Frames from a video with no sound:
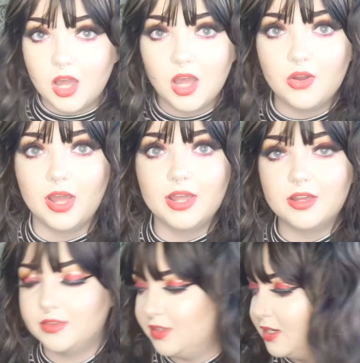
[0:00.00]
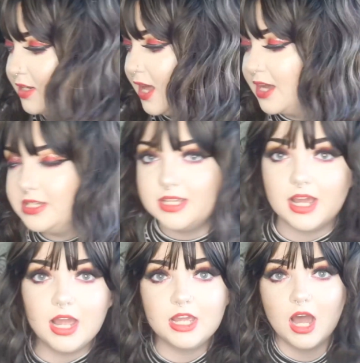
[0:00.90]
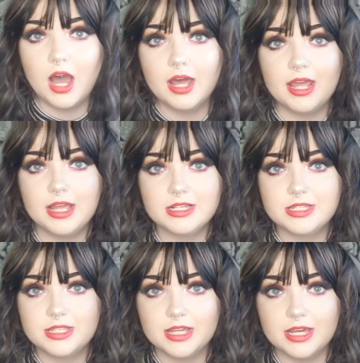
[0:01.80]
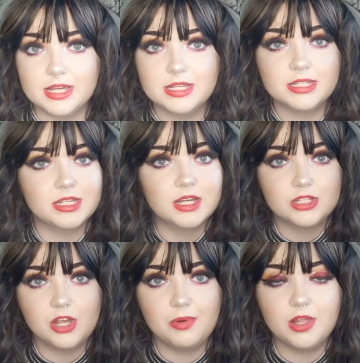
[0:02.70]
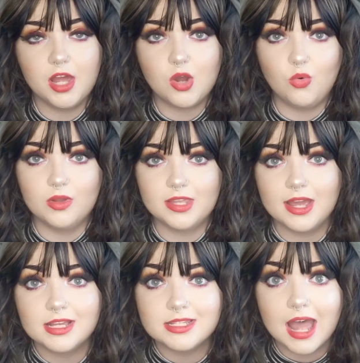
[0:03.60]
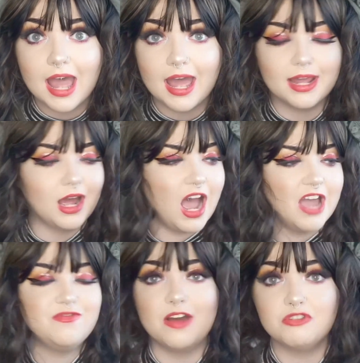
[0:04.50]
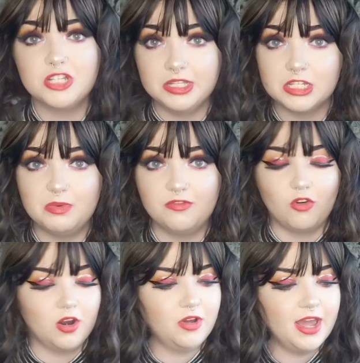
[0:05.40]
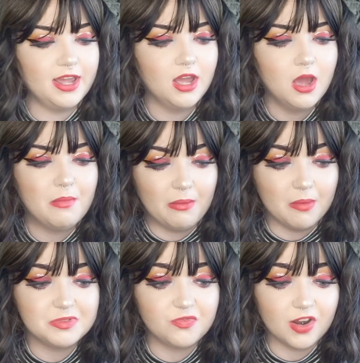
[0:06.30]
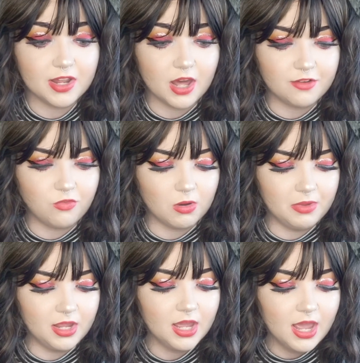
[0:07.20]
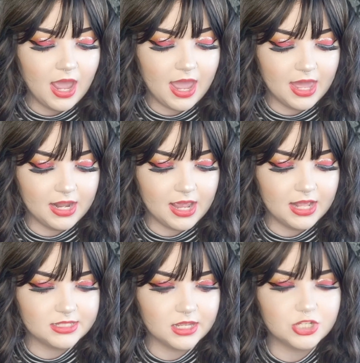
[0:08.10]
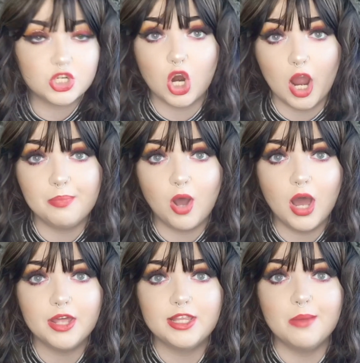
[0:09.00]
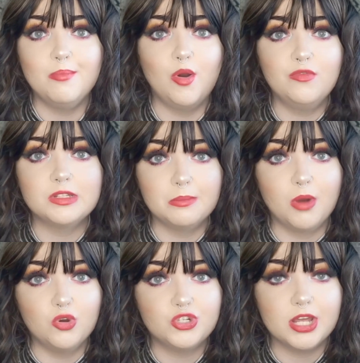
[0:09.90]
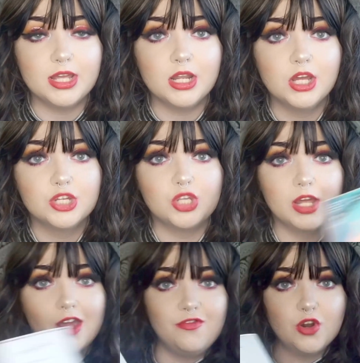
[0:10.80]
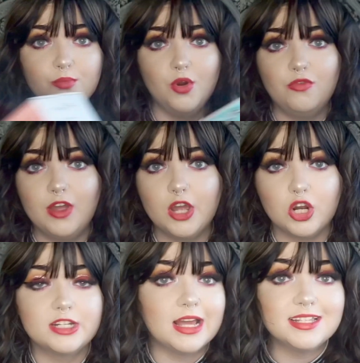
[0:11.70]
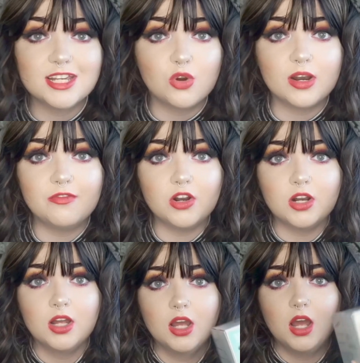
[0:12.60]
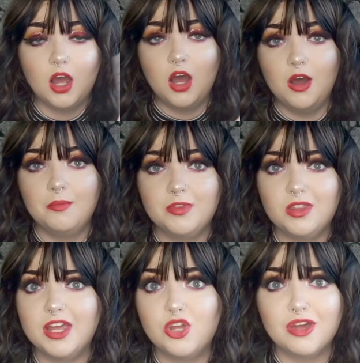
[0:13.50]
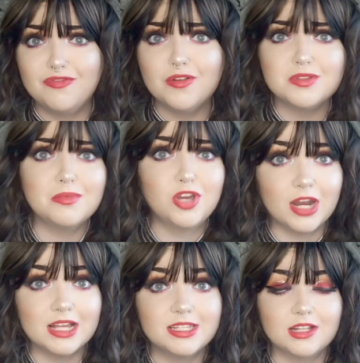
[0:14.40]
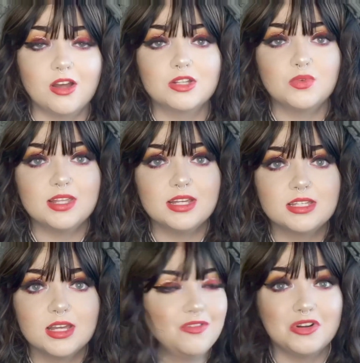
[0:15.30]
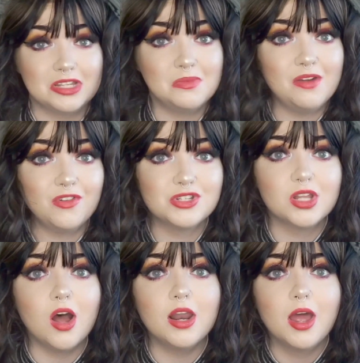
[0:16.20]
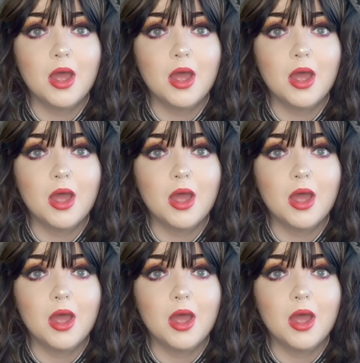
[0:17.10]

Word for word: Okay, the next thing I got is this. So you're probably like, what the heck is that? I've never seen this before, okay? My mom's friend got it for me, and it's a tripod that moves in motion. So like if you're moving or dancing or whatever, um, like you can film some good ass TikToks with this. First was my first thought.